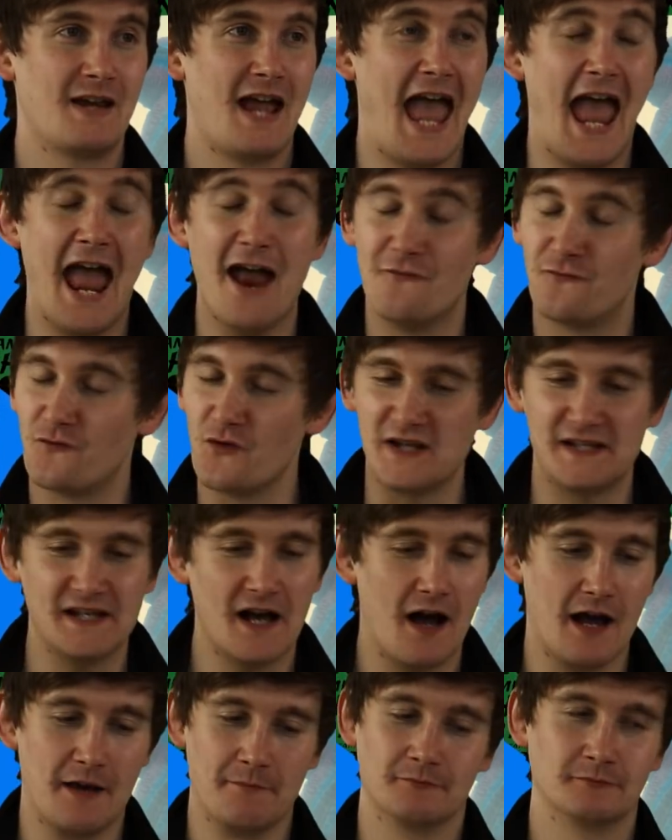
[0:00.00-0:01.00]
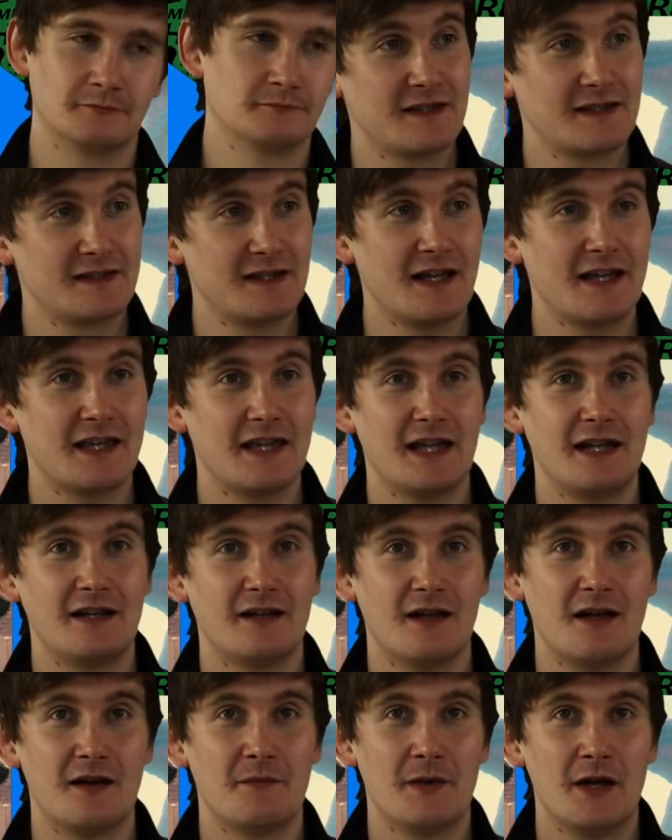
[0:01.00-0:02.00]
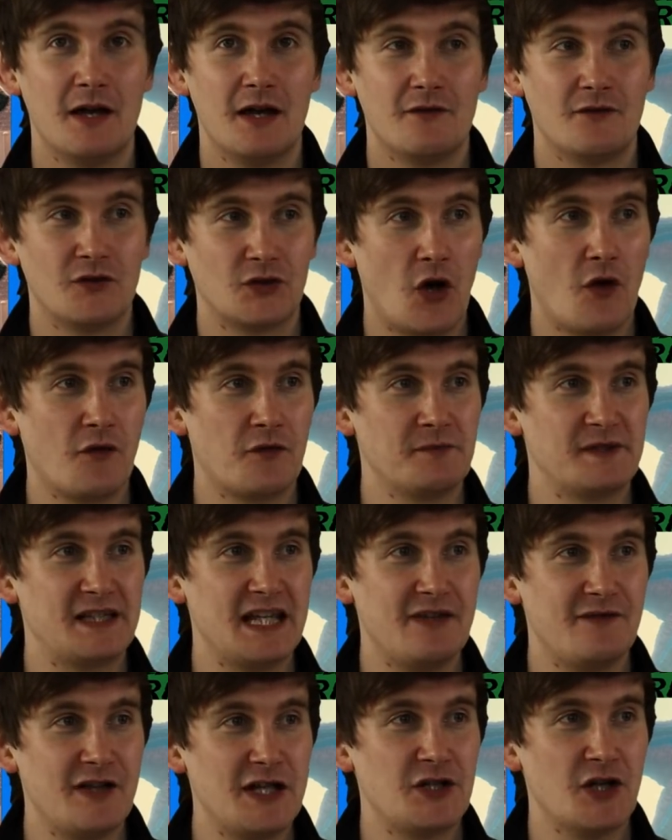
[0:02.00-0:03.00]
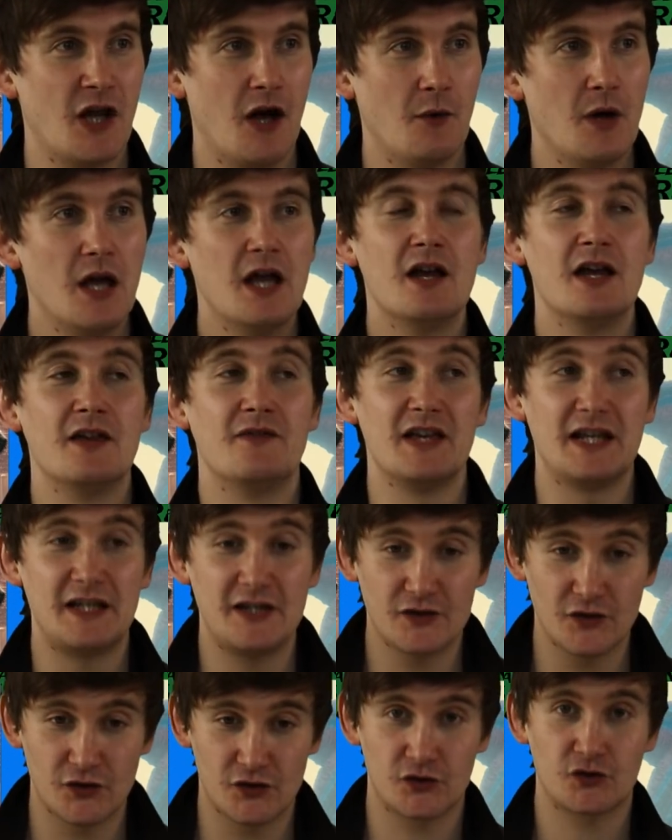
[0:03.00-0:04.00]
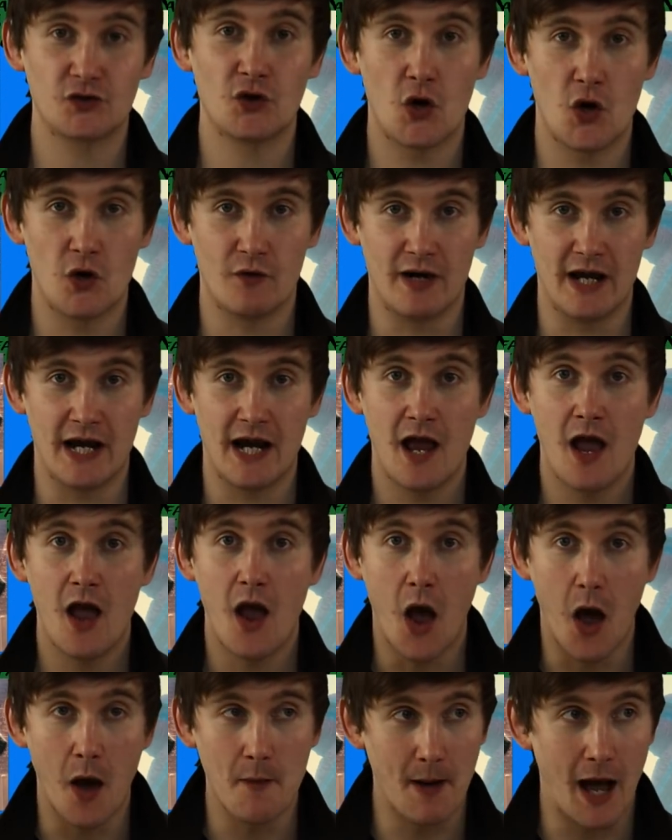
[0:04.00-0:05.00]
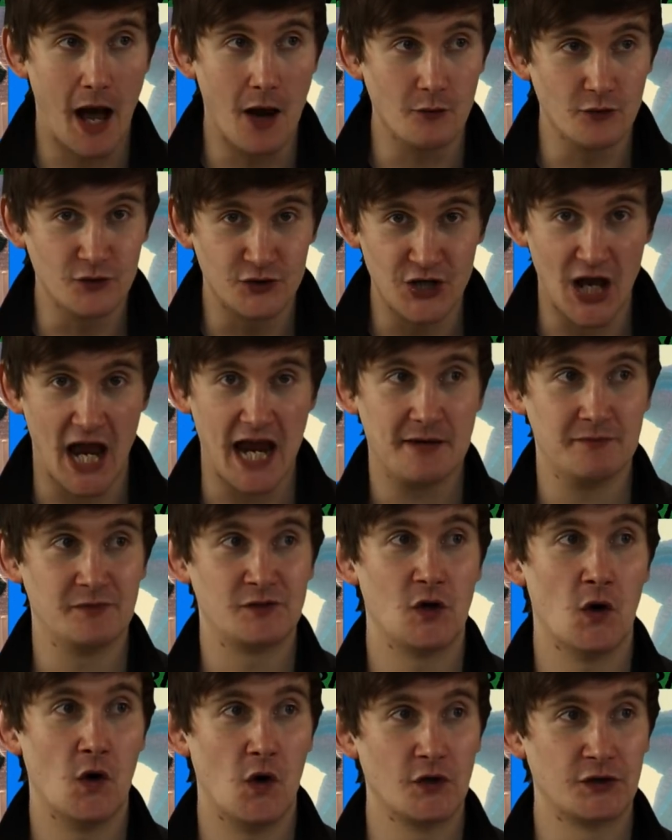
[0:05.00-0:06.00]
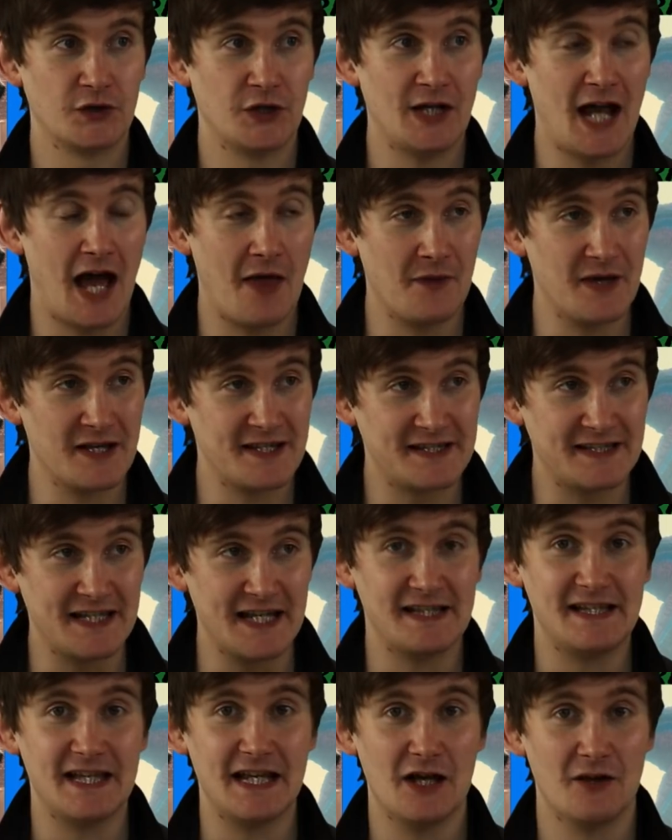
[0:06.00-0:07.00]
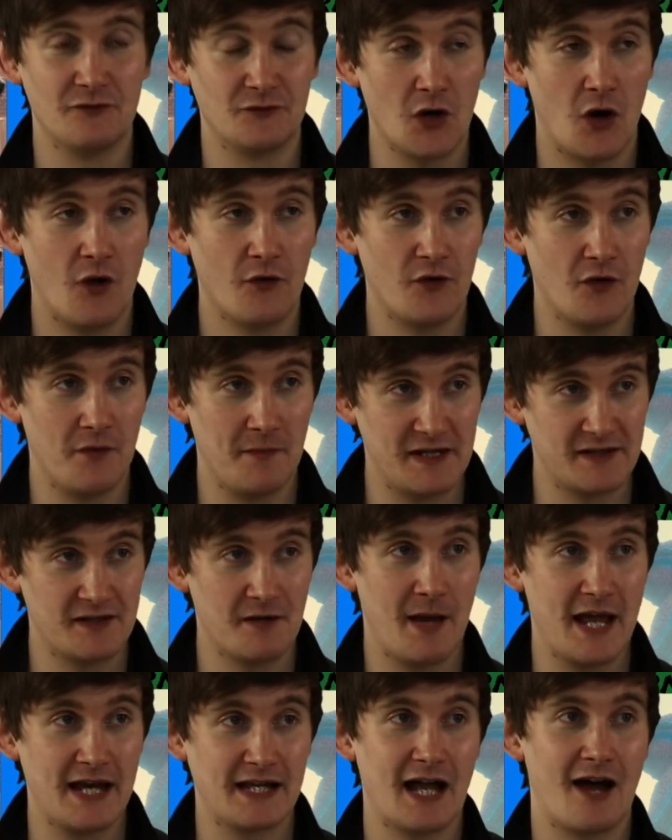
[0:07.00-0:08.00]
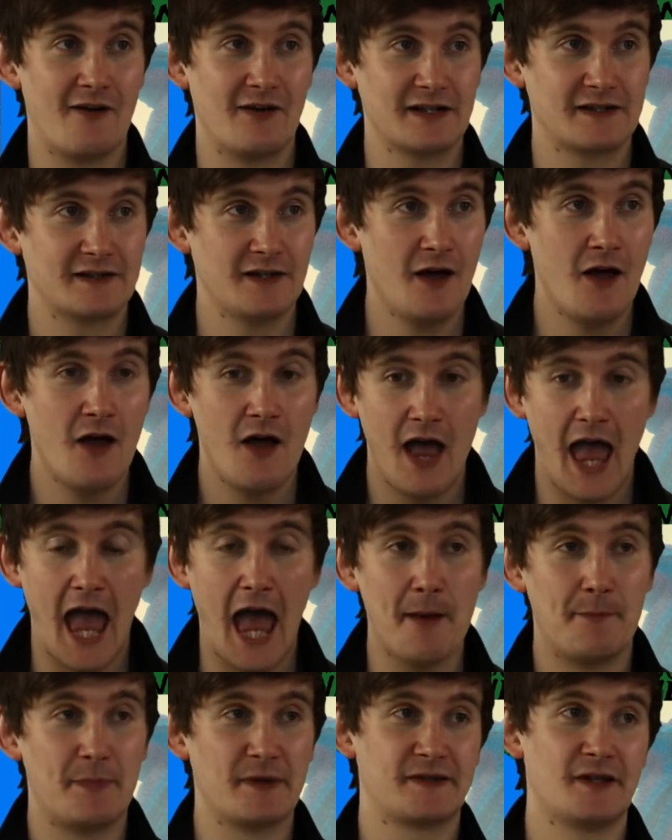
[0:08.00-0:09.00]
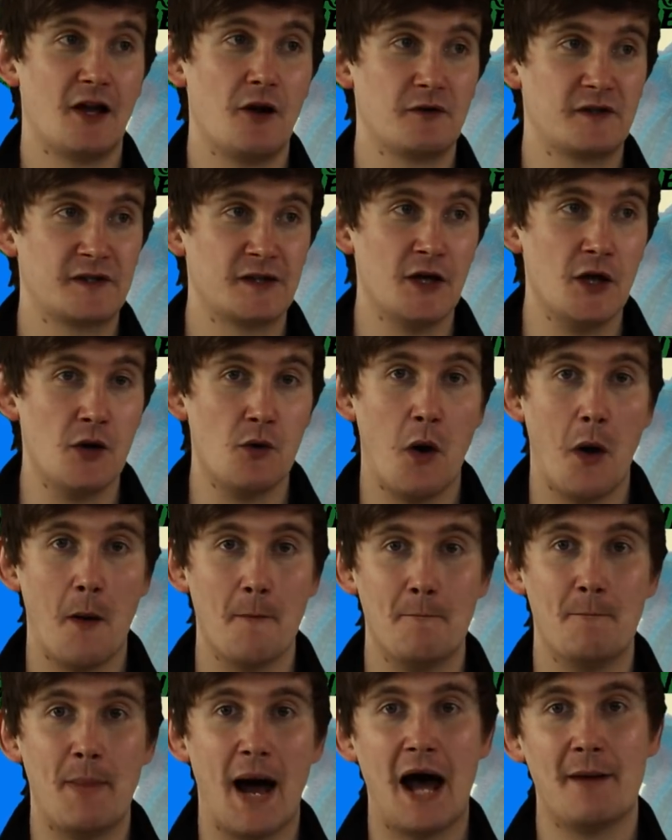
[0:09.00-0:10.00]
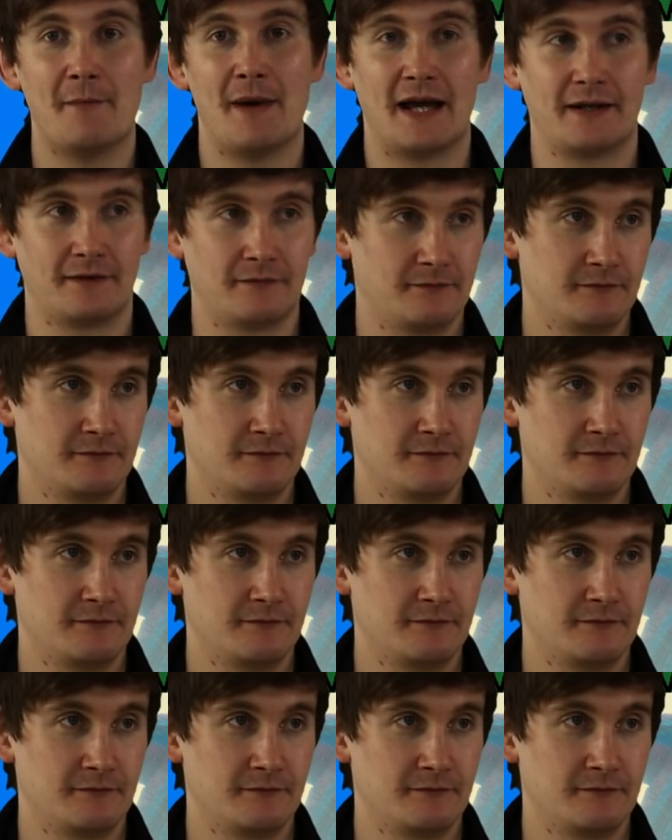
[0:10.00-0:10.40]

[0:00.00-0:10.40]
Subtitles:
Every time. It's like in the Gotham TV show. This is a story about James Gordon and the city of Gotham is the main character. Episode 2, Batman.